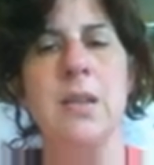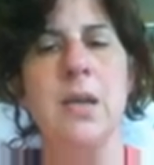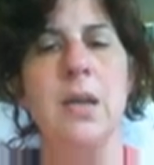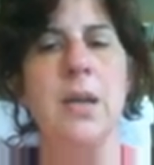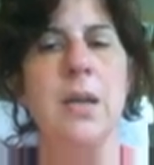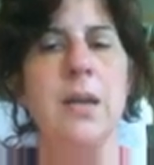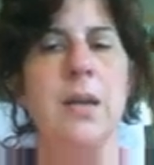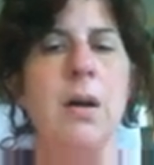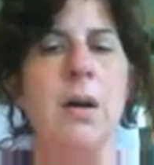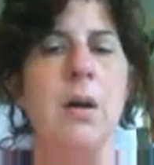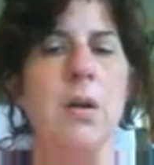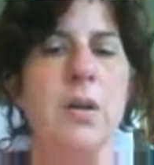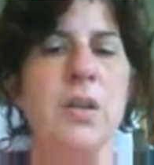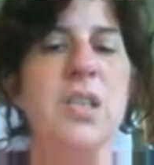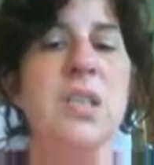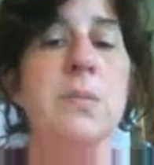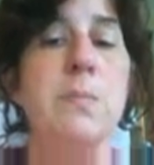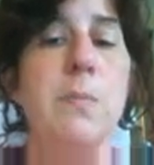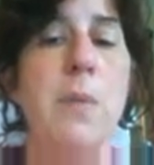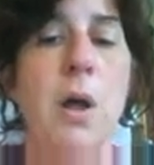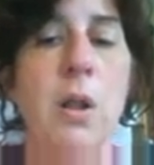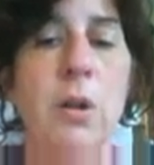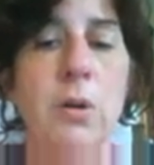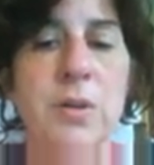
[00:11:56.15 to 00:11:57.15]
that on a
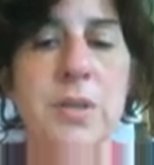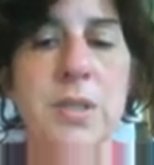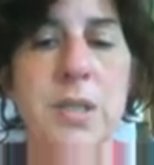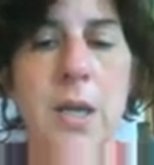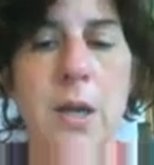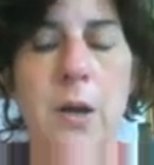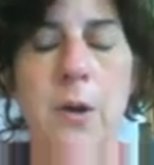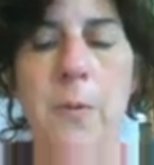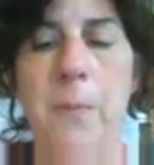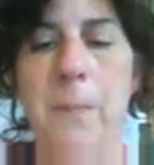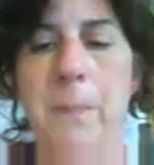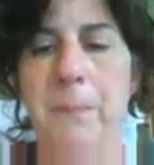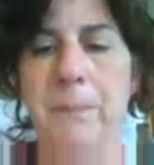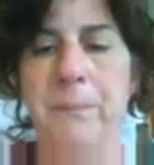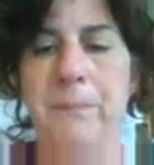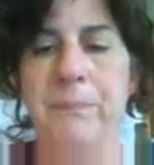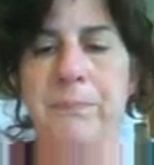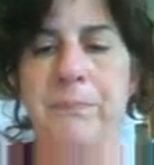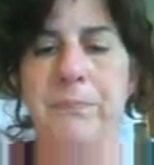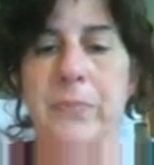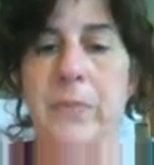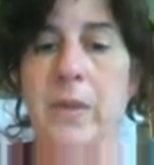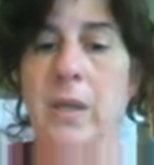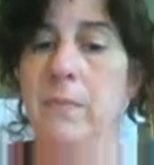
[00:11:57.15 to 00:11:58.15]
smaller scale,
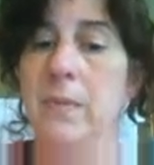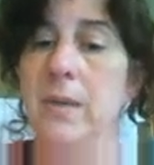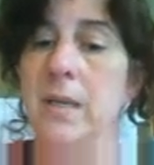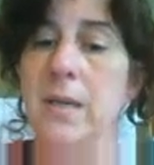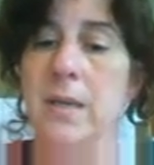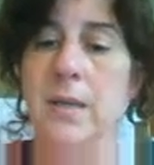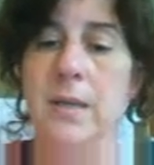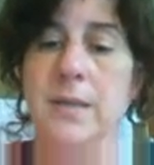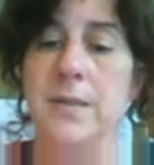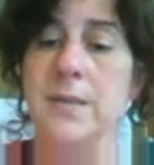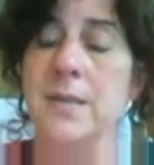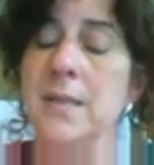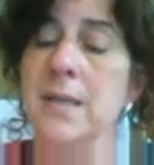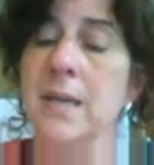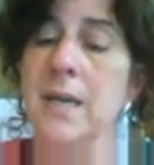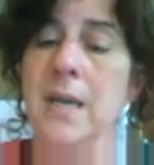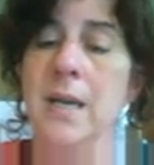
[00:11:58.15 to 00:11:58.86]
because